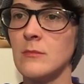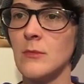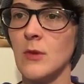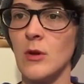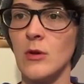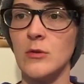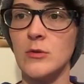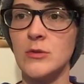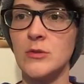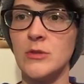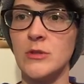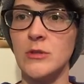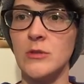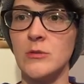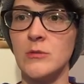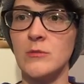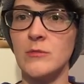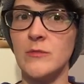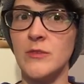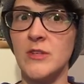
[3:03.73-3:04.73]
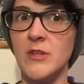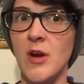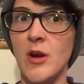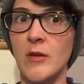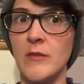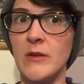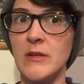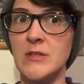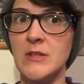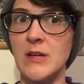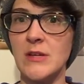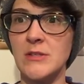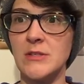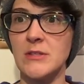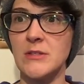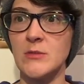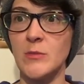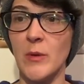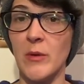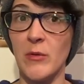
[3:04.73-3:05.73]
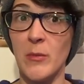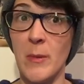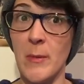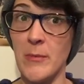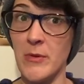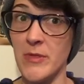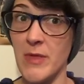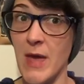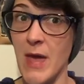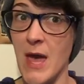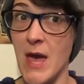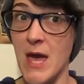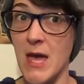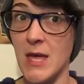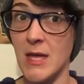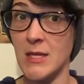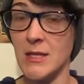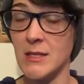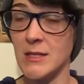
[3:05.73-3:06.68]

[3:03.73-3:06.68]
Oh, shoot. Photography sessions. We remember that.